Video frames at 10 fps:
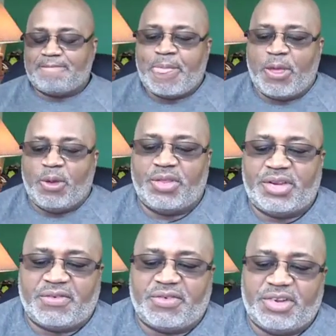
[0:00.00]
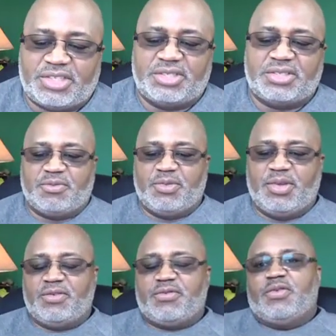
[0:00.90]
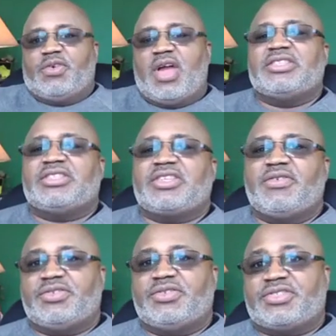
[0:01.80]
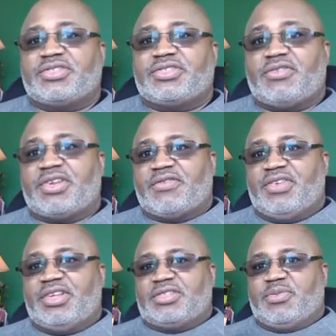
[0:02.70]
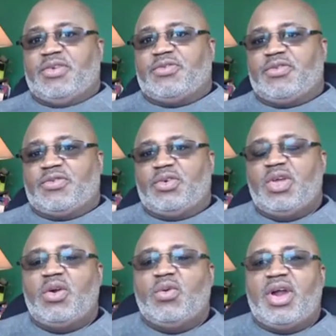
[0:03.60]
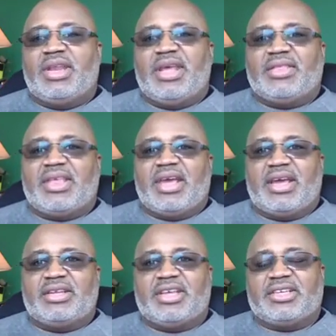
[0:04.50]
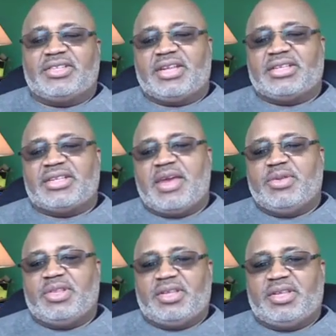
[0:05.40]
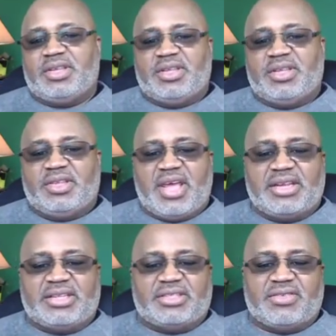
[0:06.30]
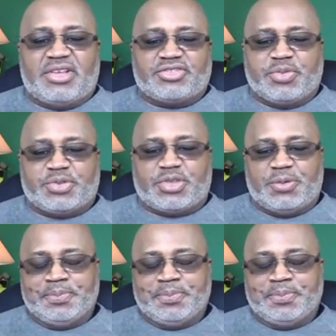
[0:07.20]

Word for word: One of the definitions of being fruitful, actually several several definitions of being fruitful. One at that context, at that time, in the, in the context of that scripture,